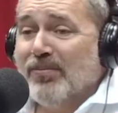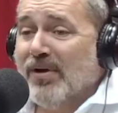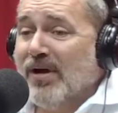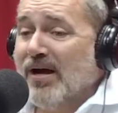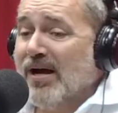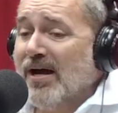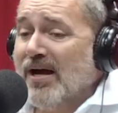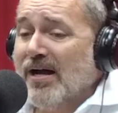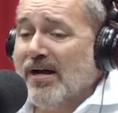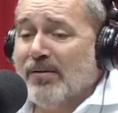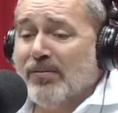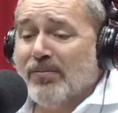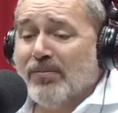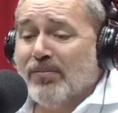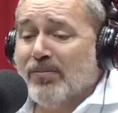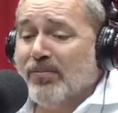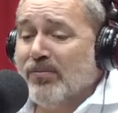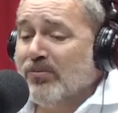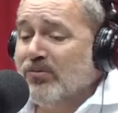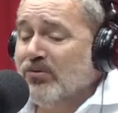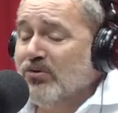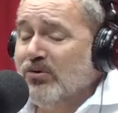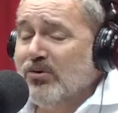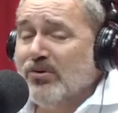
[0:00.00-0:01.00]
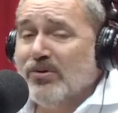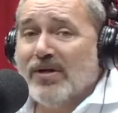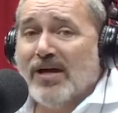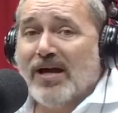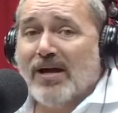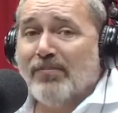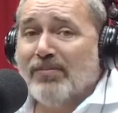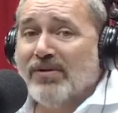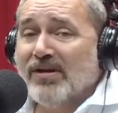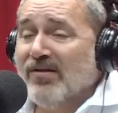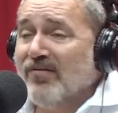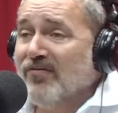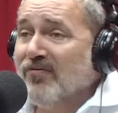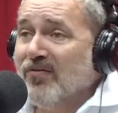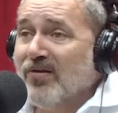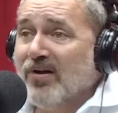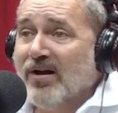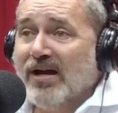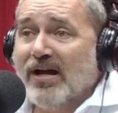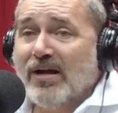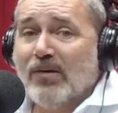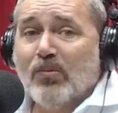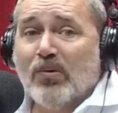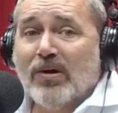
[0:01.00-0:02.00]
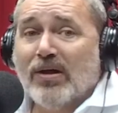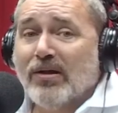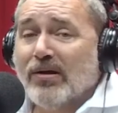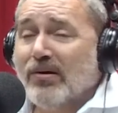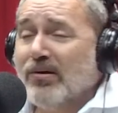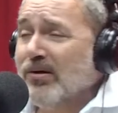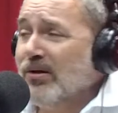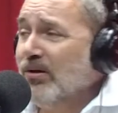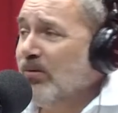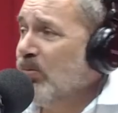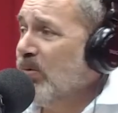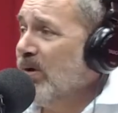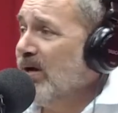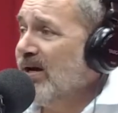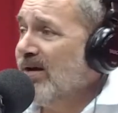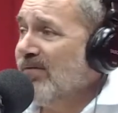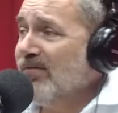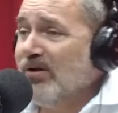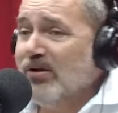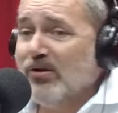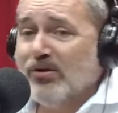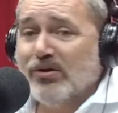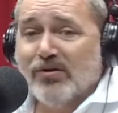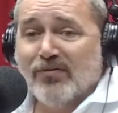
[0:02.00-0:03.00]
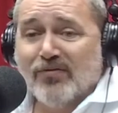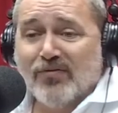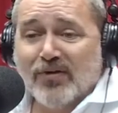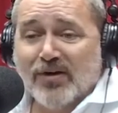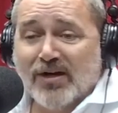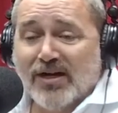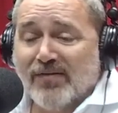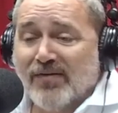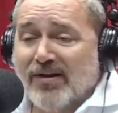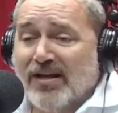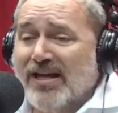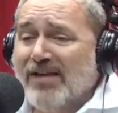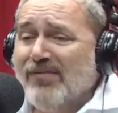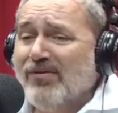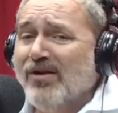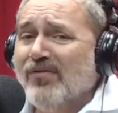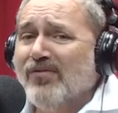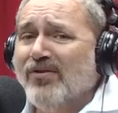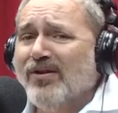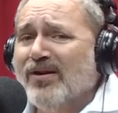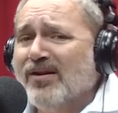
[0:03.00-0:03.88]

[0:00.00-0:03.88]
I do not be afraid whatever you do for a living, even if